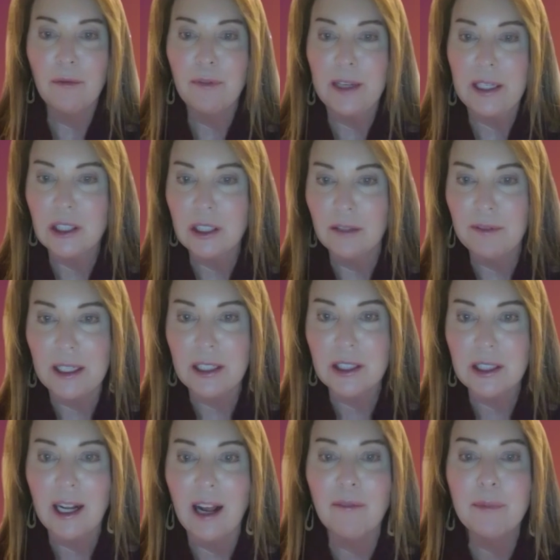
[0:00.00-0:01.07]
face to face
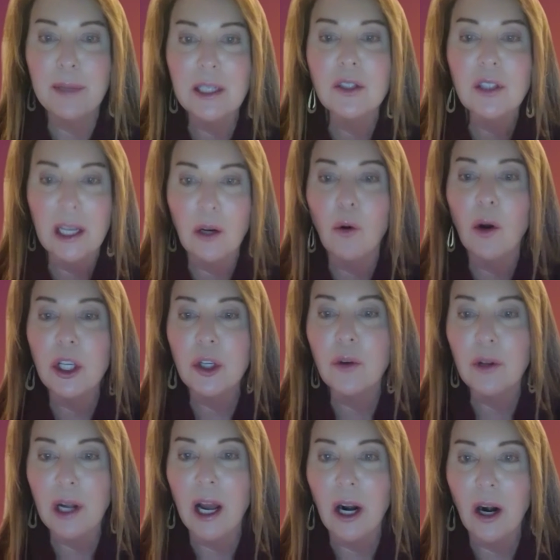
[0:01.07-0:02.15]
and have meetings like what you
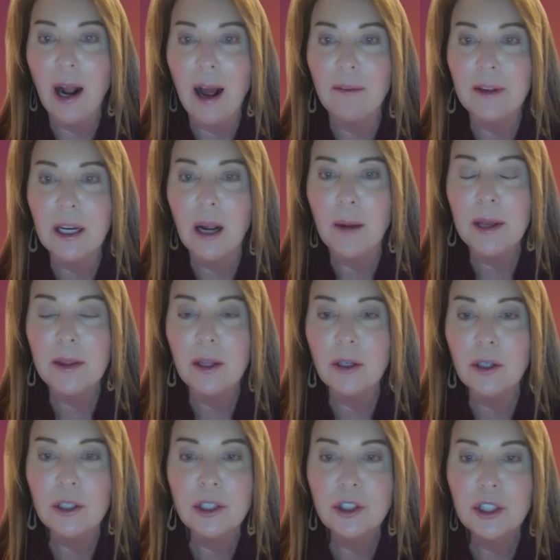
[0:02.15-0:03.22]
and I are having. I mean,
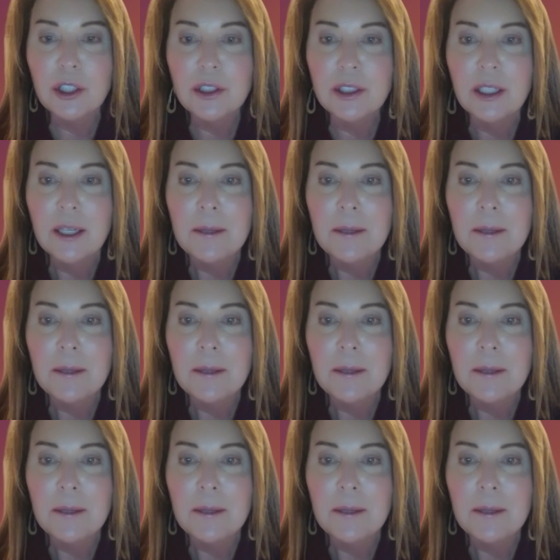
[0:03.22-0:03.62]
there is just,